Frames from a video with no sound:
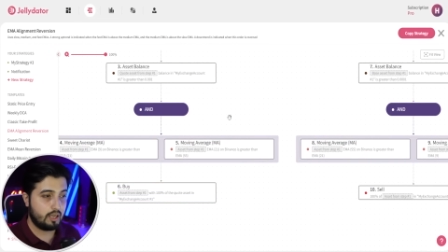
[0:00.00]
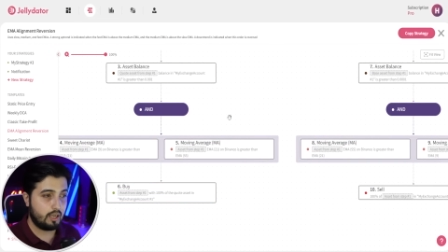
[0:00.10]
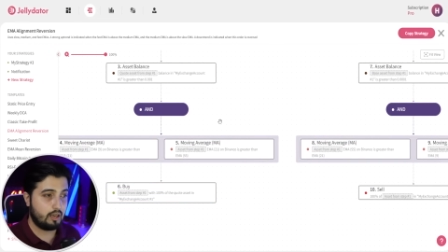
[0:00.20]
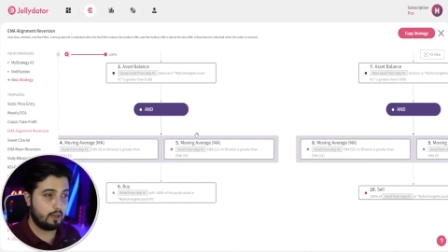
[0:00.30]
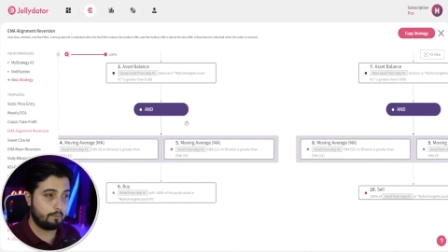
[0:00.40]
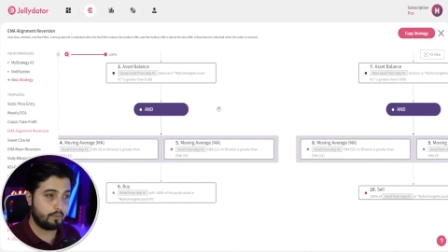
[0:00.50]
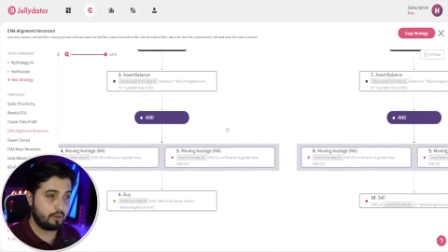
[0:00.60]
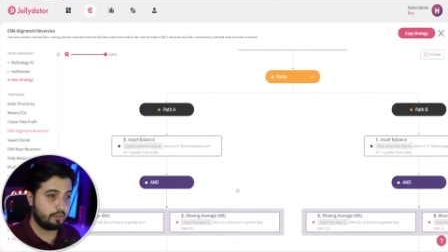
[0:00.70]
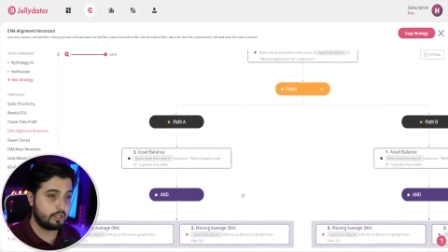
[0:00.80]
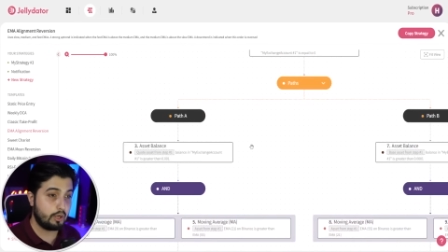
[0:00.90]
um,
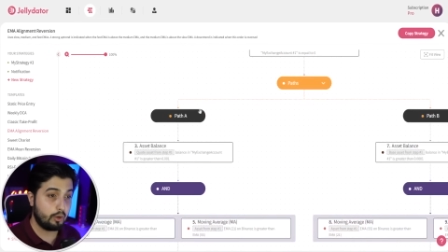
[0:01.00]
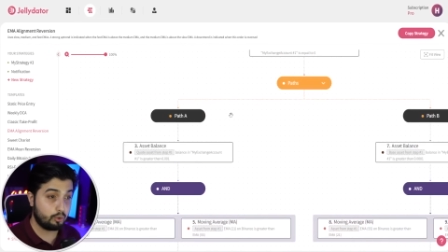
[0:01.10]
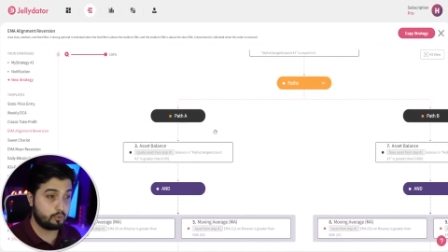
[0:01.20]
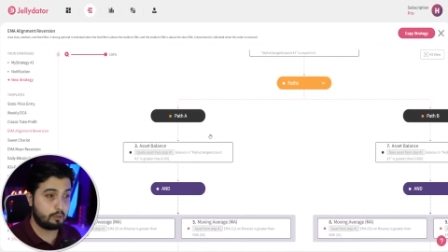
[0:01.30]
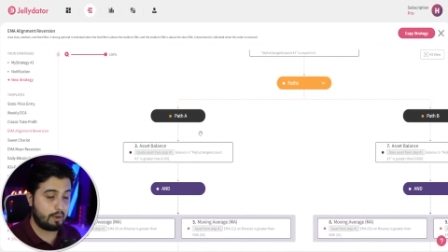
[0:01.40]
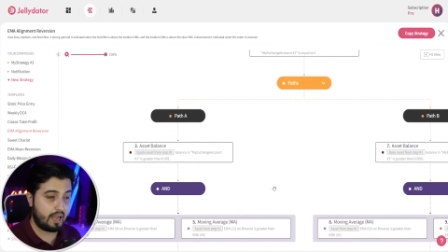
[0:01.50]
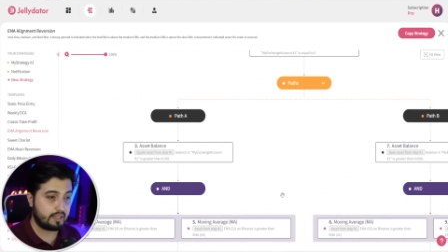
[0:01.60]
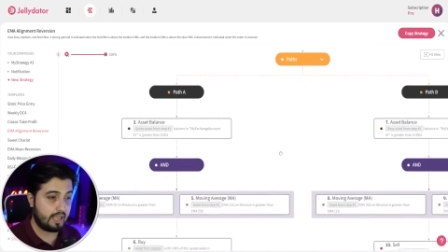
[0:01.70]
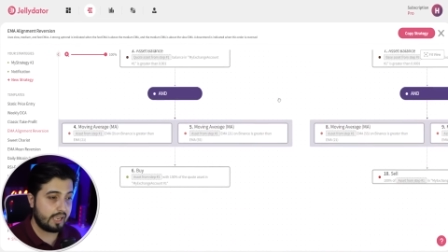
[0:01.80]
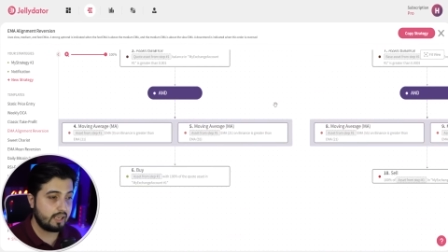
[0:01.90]
if it goes with the
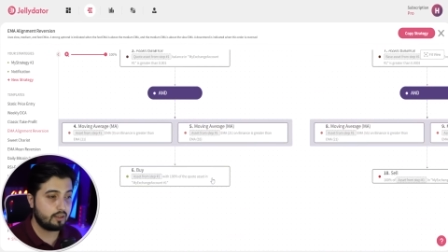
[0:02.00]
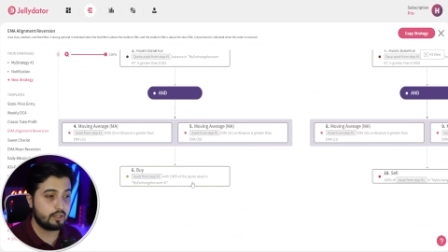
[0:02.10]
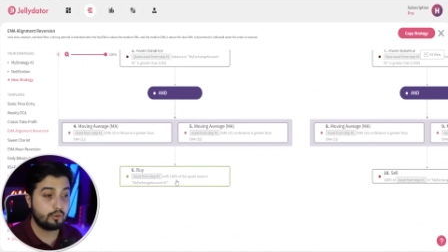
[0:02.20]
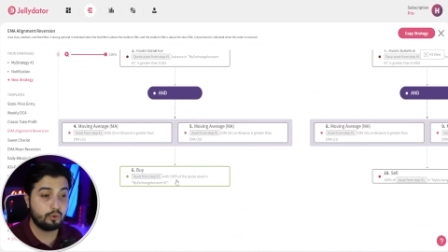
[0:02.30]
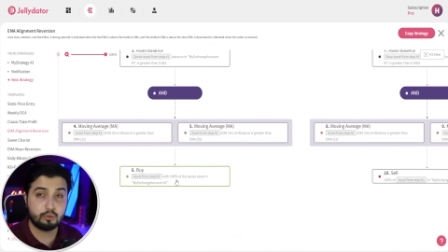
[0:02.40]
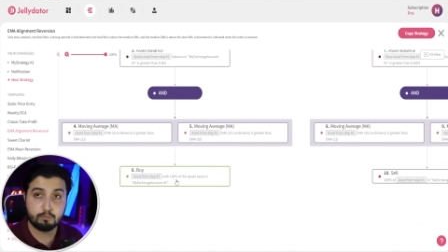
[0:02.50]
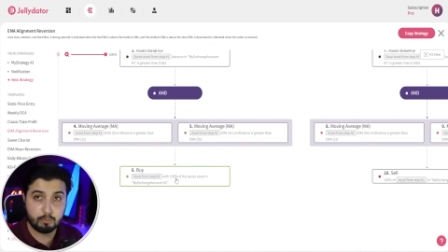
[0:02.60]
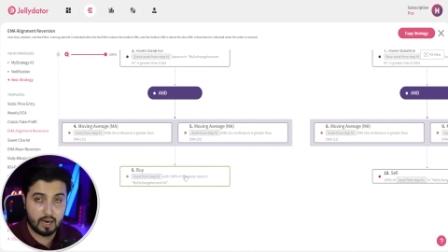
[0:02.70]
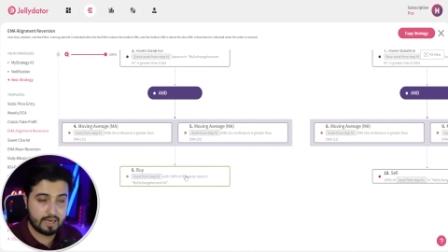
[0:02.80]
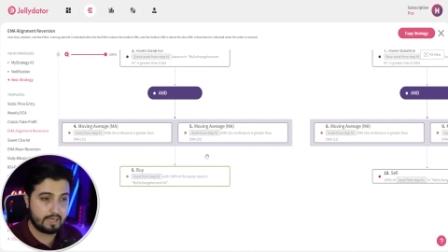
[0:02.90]
path A, it's going to
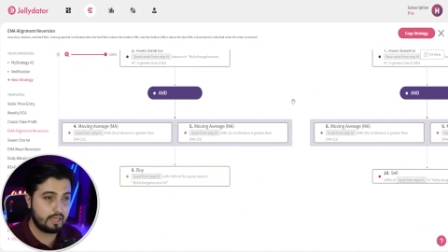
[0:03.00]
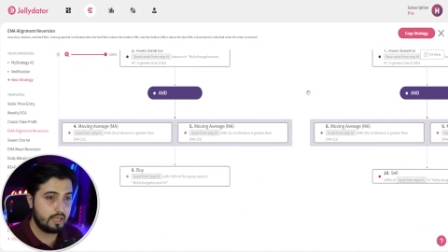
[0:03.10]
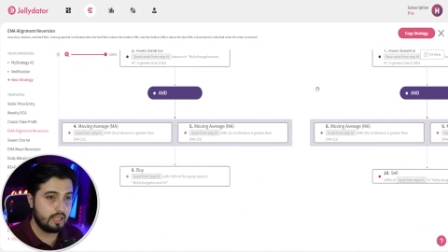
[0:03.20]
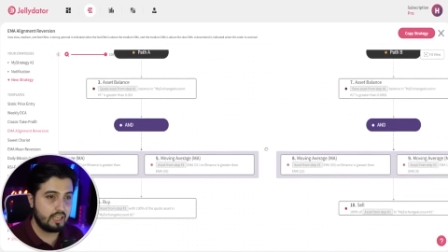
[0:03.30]
buy it.